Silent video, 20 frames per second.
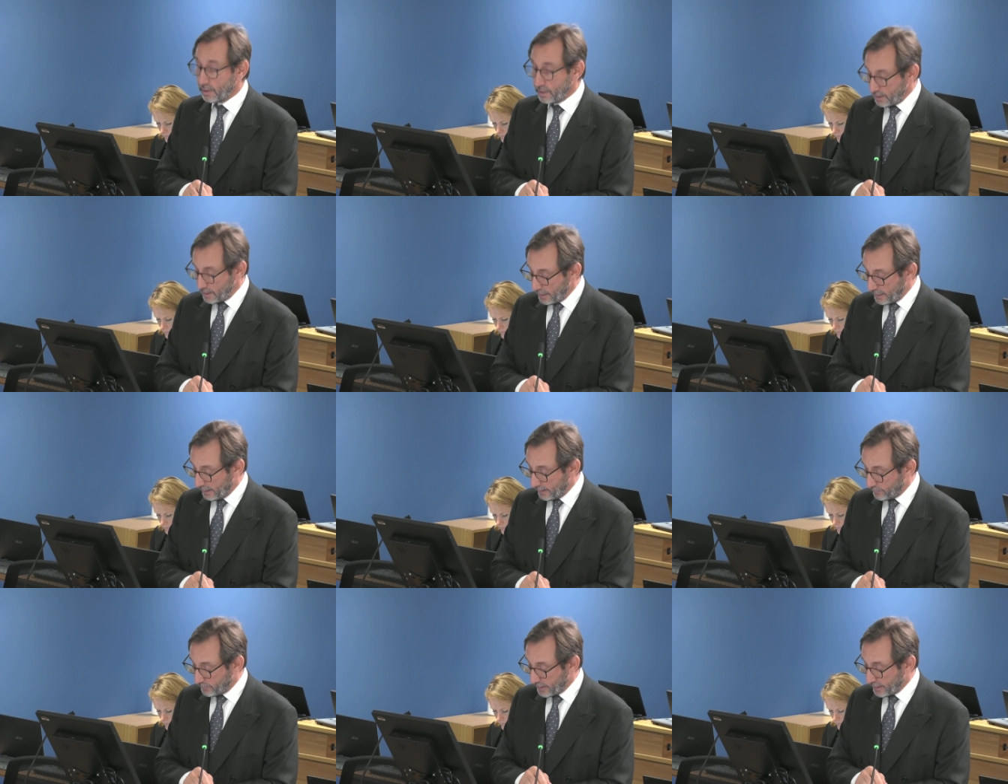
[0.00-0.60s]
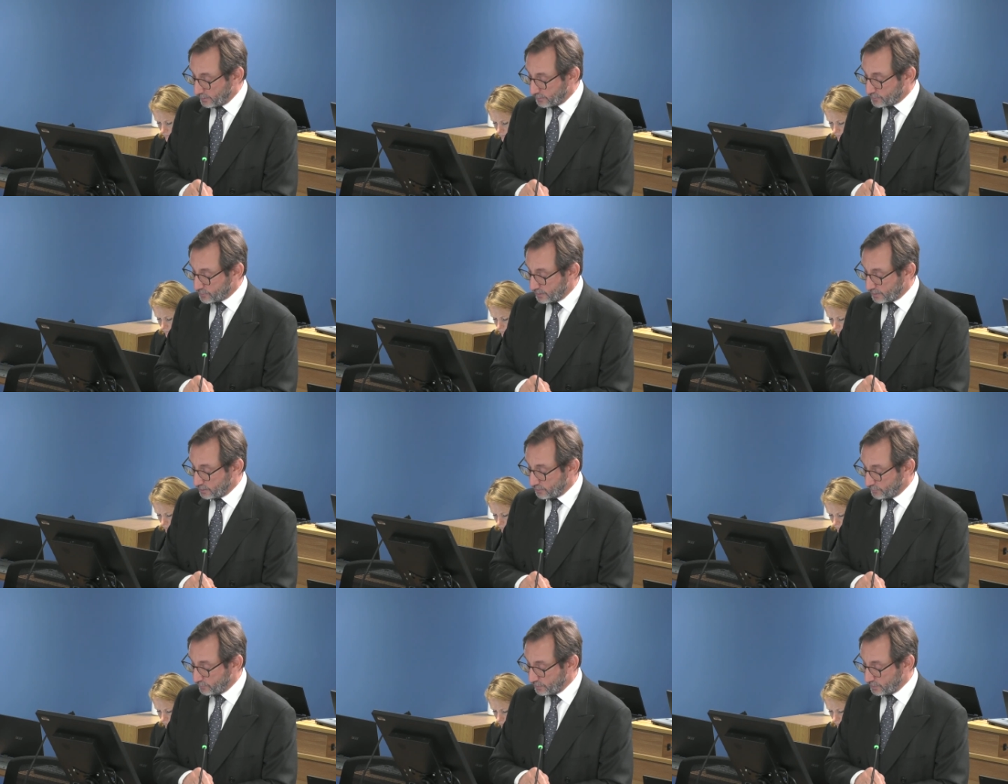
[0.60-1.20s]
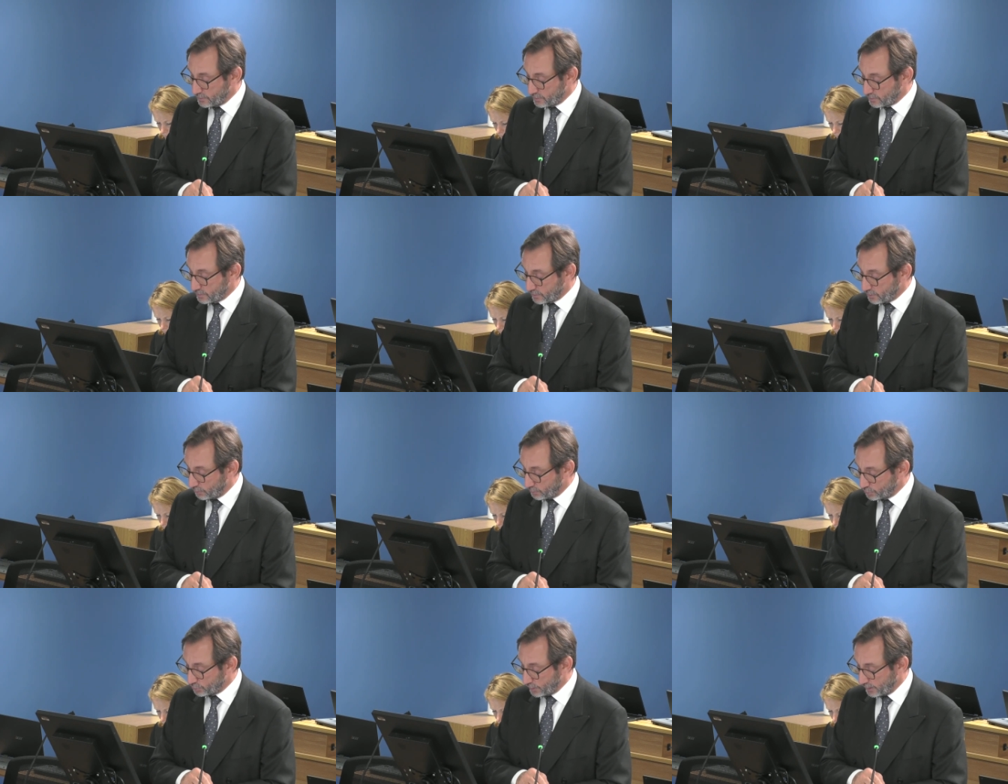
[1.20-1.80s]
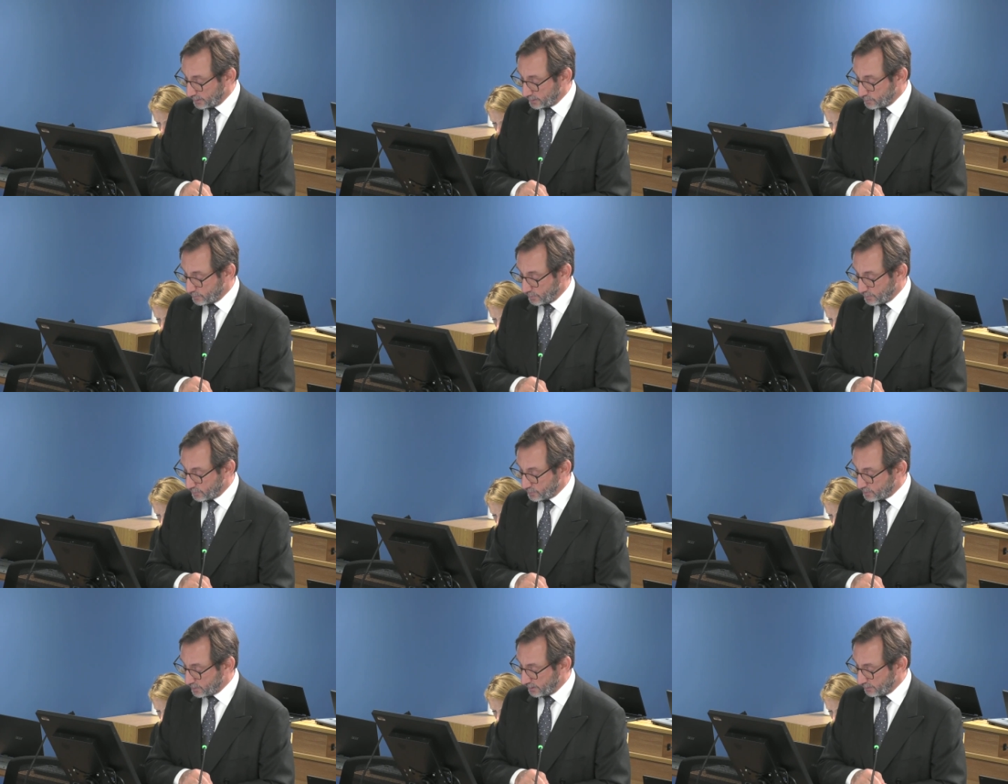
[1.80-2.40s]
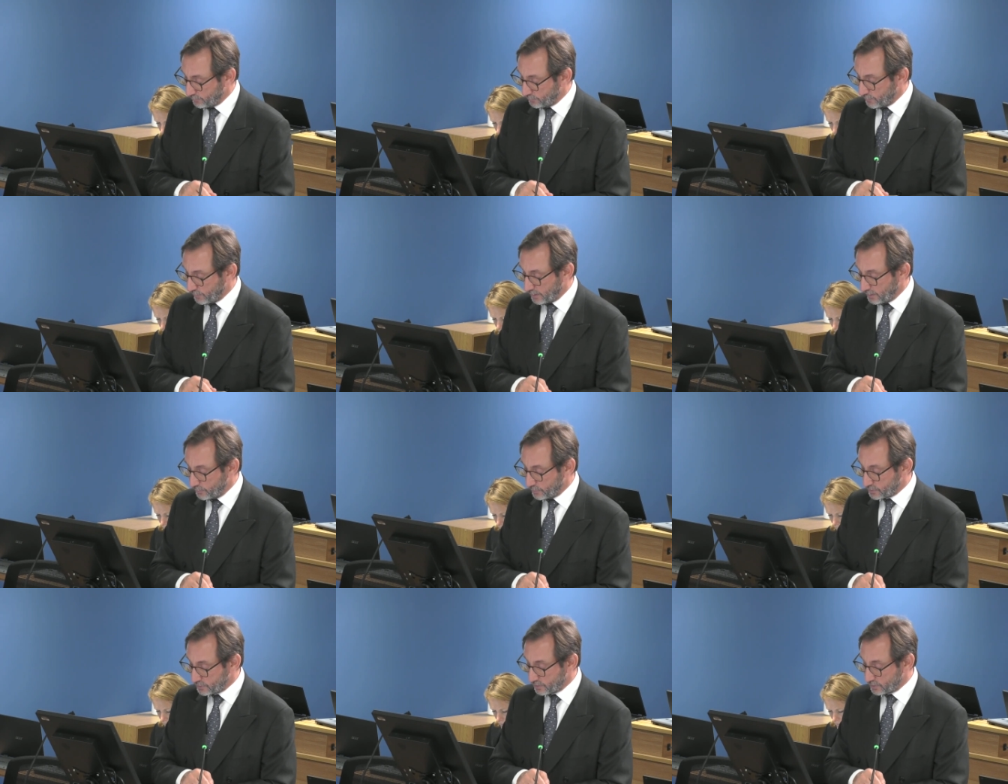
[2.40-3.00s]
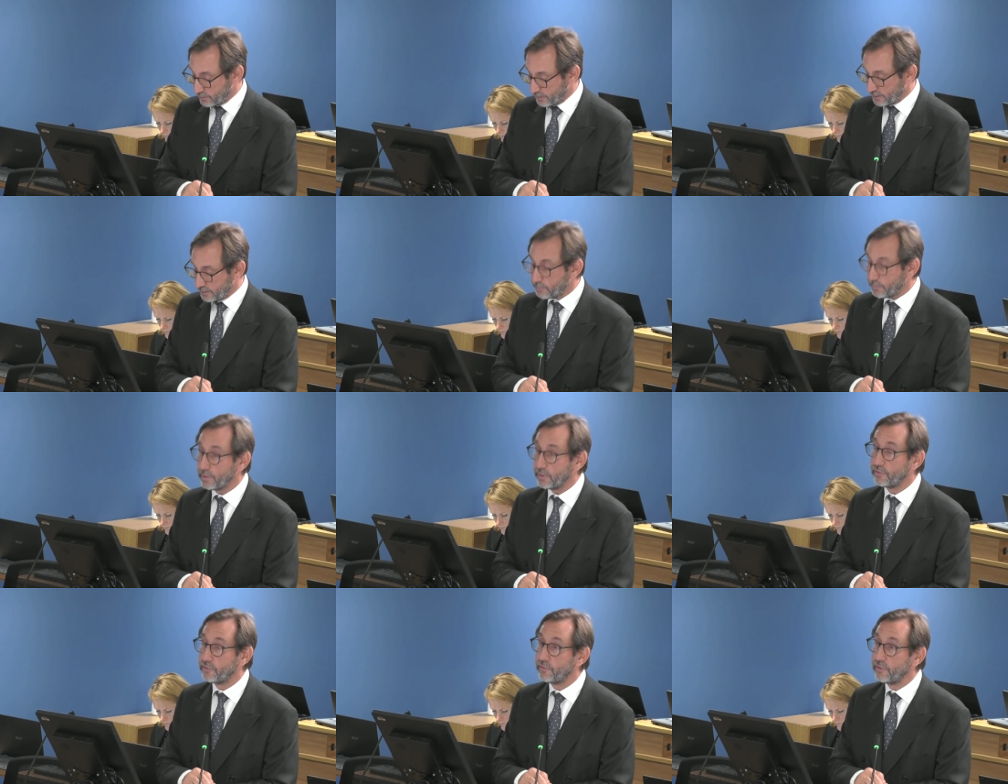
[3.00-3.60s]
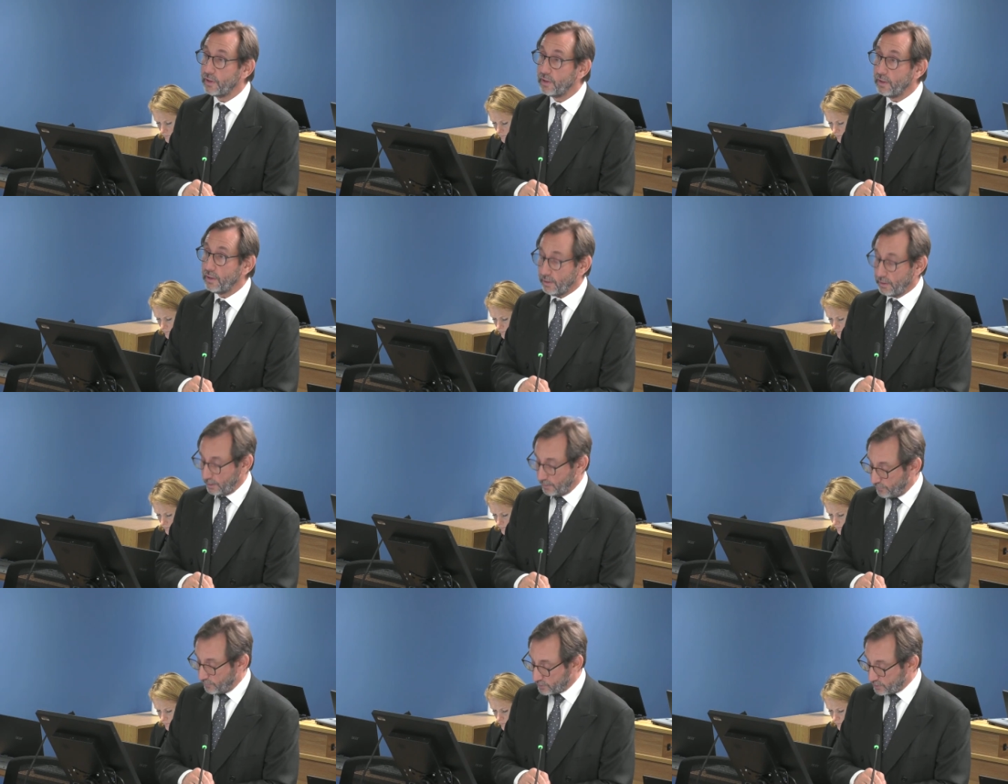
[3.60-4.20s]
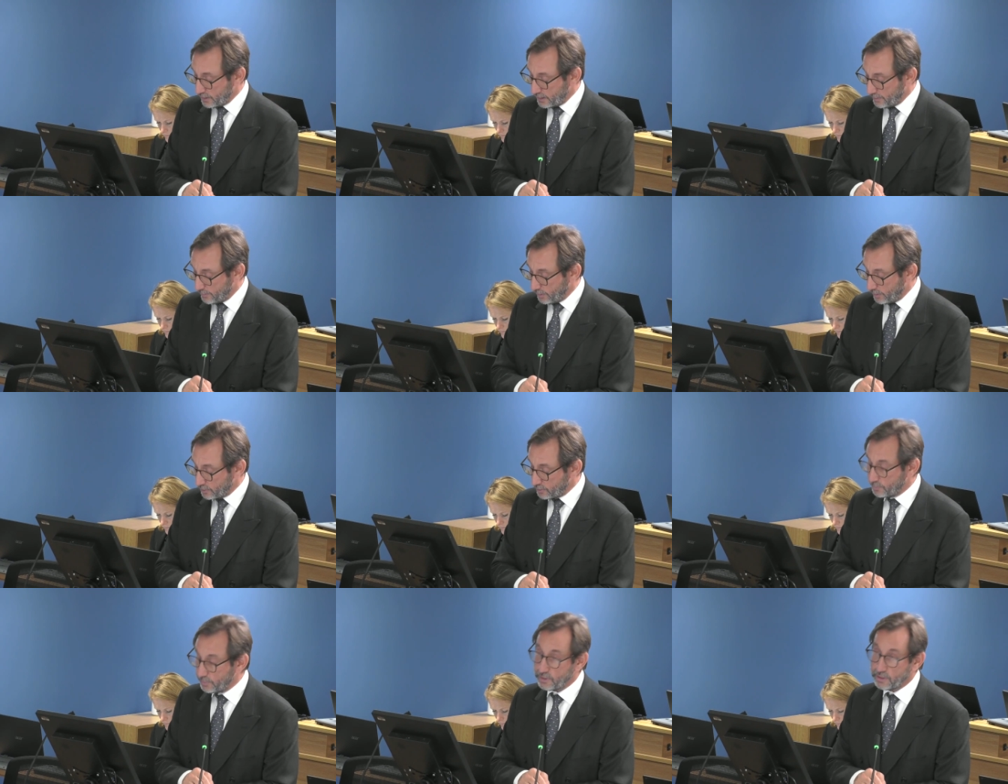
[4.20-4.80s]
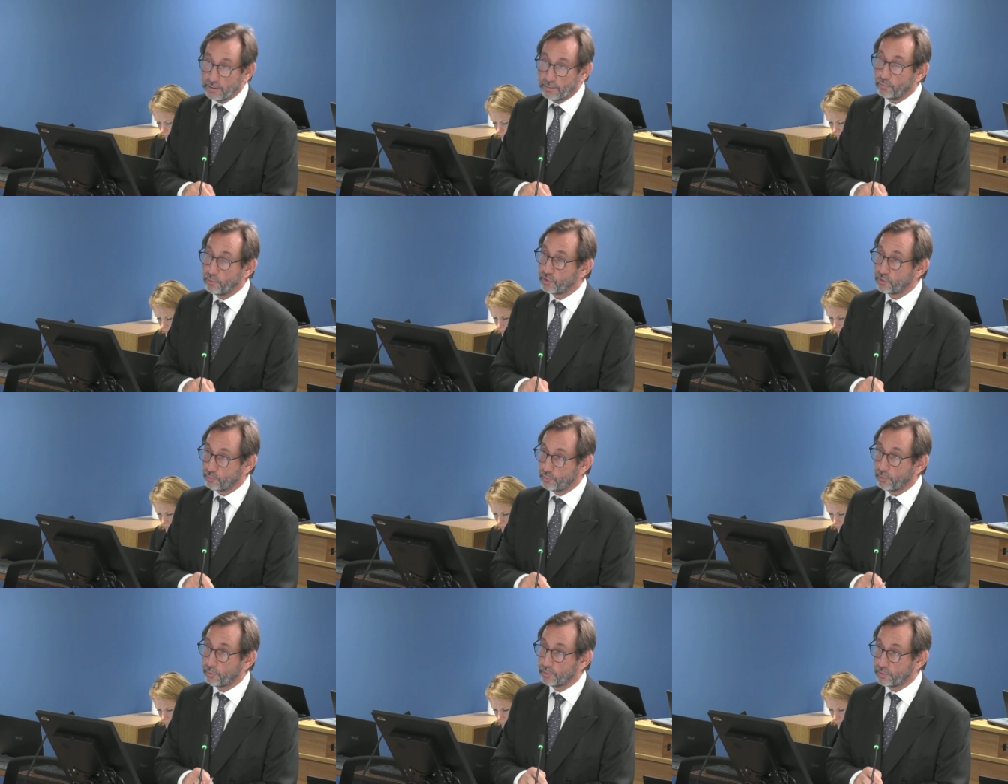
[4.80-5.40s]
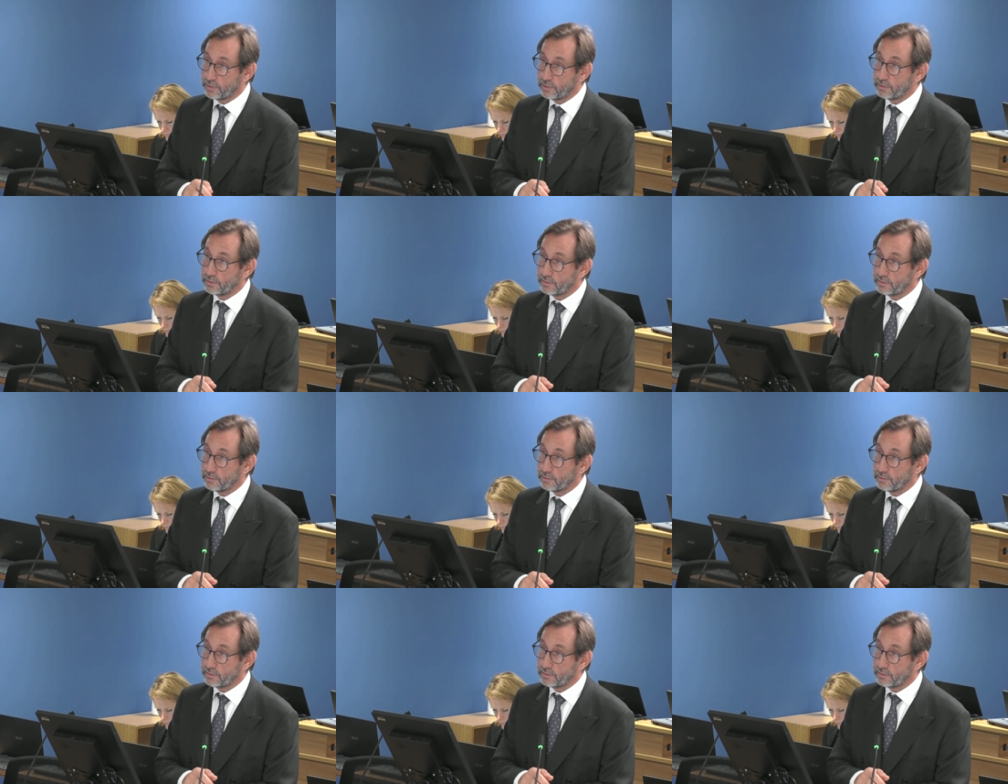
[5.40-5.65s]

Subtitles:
at the outset of his contract to undertake fire risk assessments in the TMO's medium risk properties?